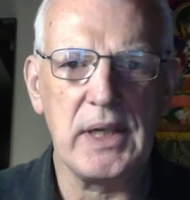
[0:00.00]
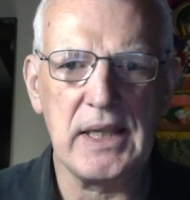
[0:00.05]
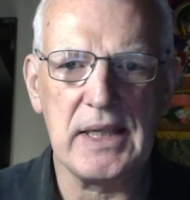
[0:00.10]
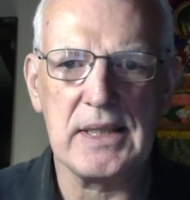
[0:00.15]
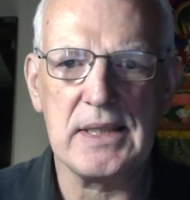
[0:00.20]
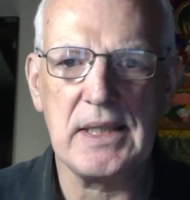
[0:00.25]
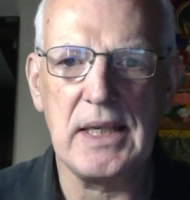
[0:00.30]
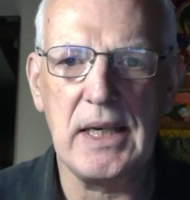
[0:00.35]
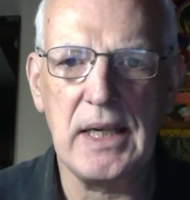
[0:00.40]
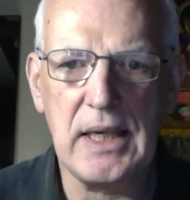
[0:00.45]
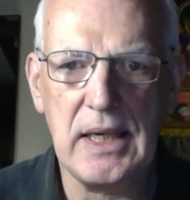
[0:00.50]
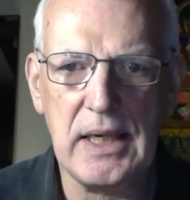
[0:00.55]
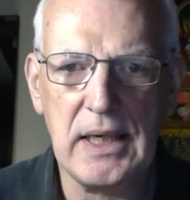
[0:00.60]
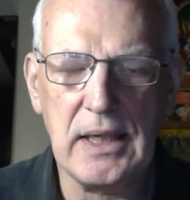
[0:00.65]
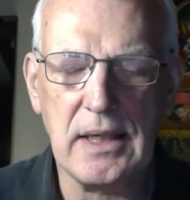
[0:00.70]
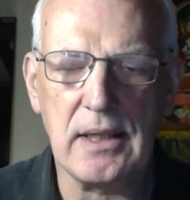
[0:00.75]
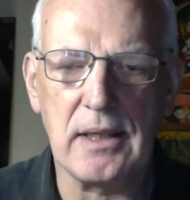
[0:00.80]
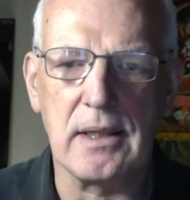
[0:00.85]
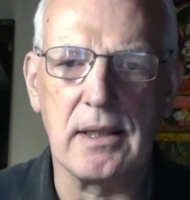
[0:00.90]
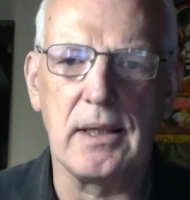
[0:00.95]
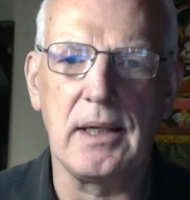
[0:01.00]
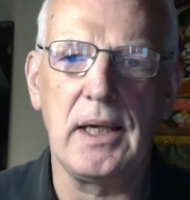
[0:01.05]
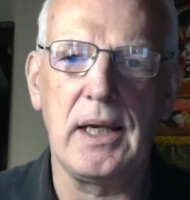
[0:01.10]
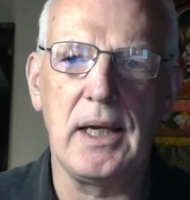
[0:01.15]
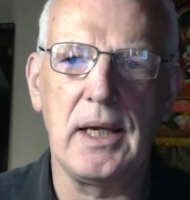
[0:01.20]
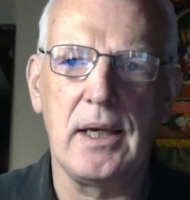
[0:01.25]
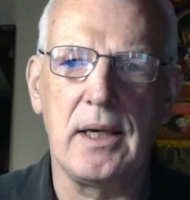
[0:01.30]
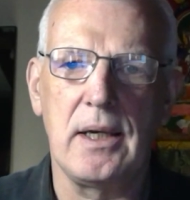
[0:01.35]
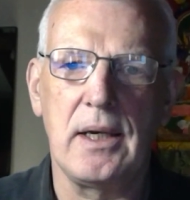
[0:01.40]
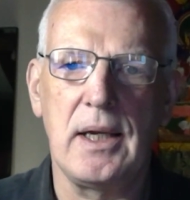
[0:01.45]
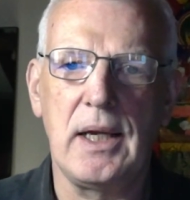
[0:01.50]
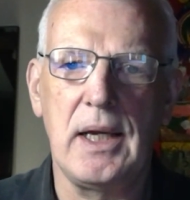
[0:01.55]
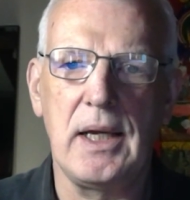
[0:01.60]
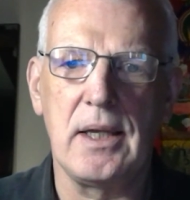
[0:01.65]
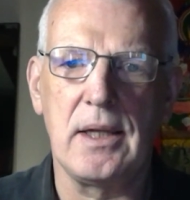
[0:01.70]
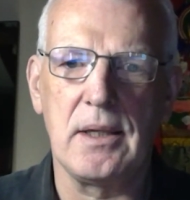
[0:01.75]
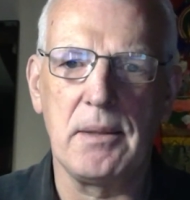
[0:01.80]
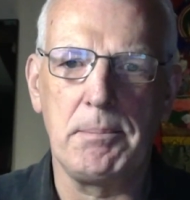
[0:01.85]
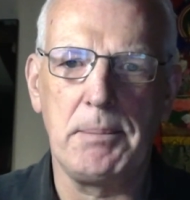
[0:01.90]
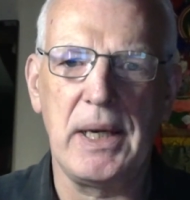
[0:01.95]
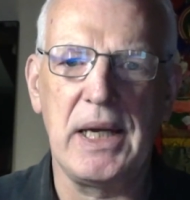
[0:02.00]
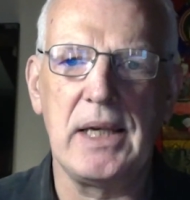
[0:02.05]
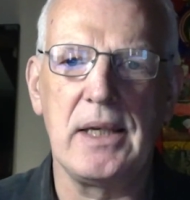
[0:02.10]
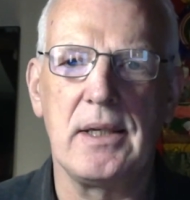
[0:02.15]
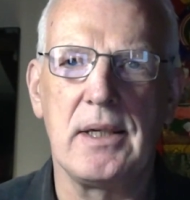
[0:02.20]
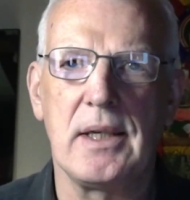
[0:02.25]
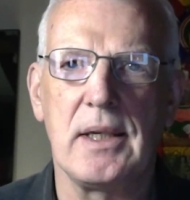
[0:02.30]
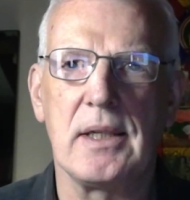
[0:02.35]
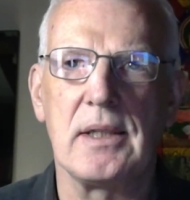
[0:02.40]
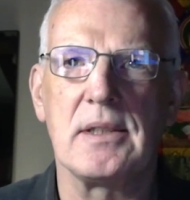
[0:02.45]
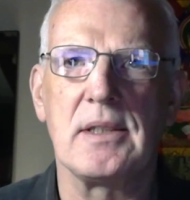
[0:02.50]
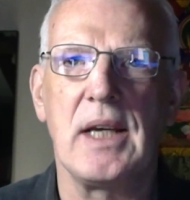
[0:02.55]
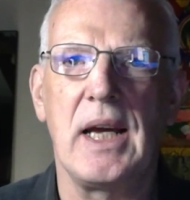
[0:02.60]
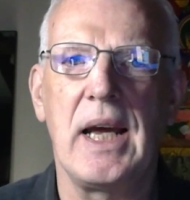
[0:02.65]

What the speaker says: is hidden in the paintings